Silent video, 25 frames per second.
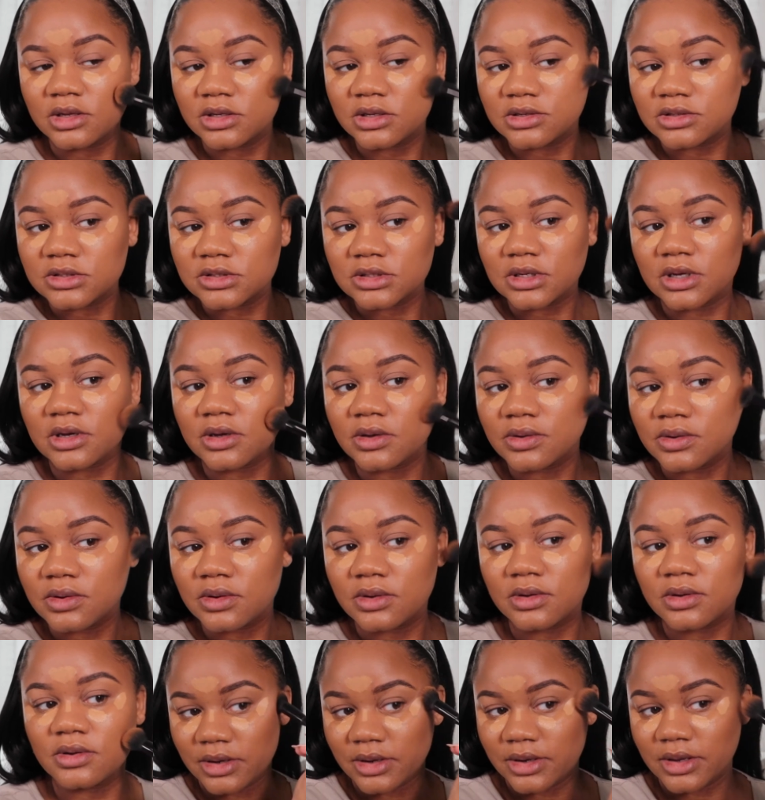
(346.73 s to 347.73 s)
So
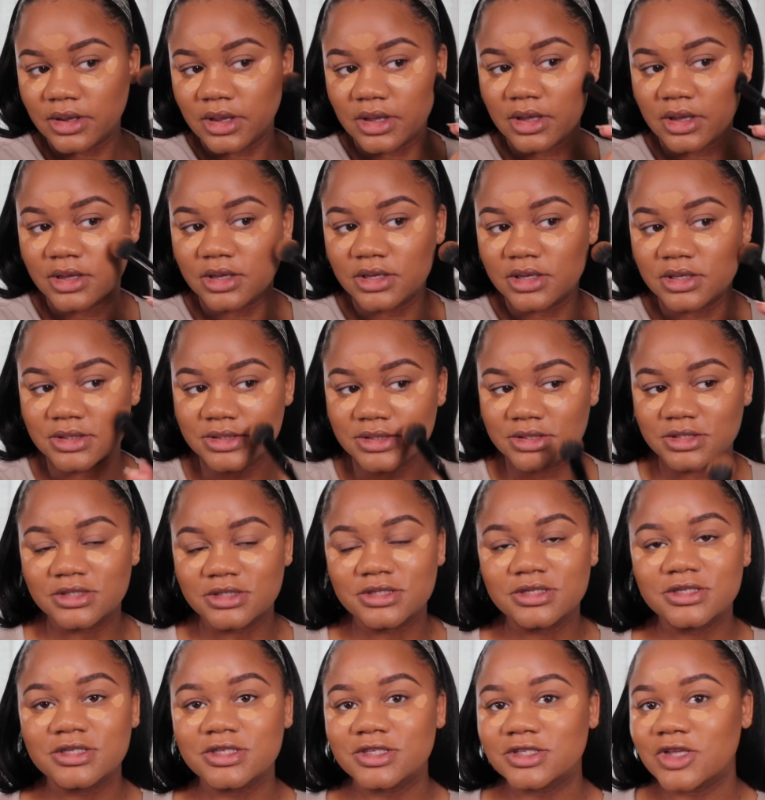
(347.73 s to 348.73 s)
yes,
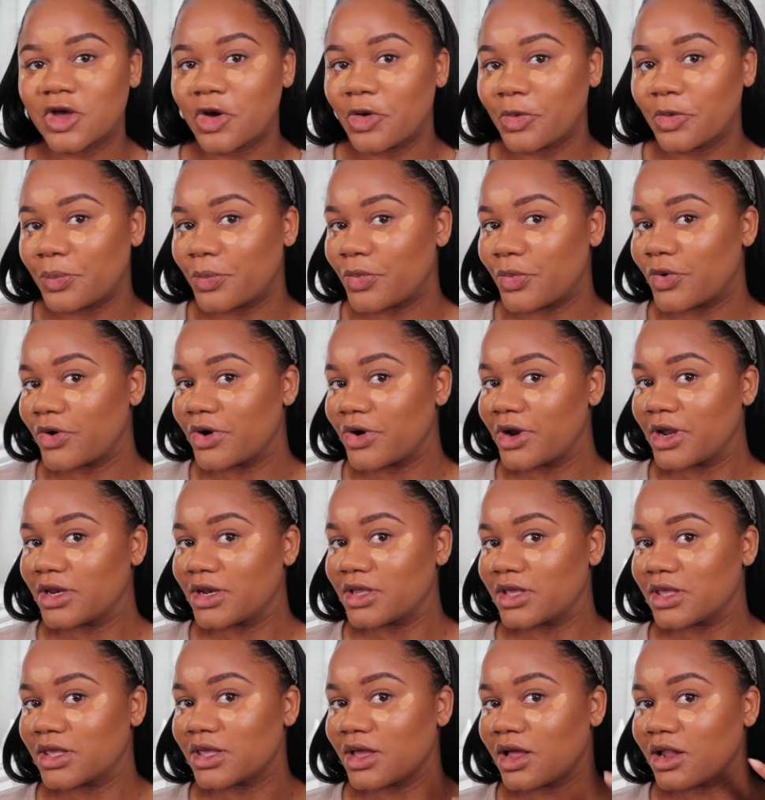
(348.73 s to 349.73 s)
this is so pretty.
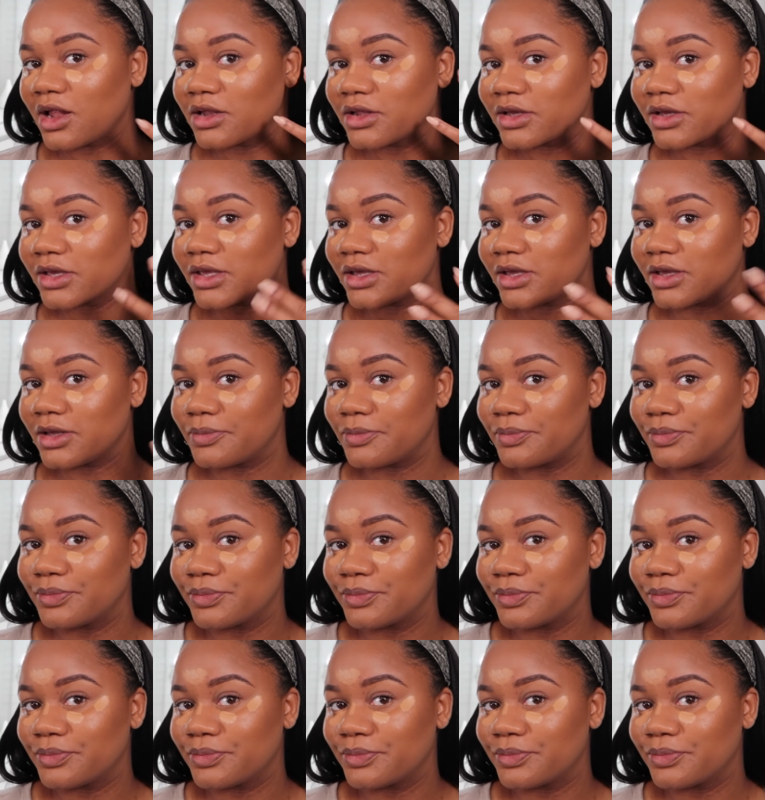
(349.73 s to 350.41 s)
Look at,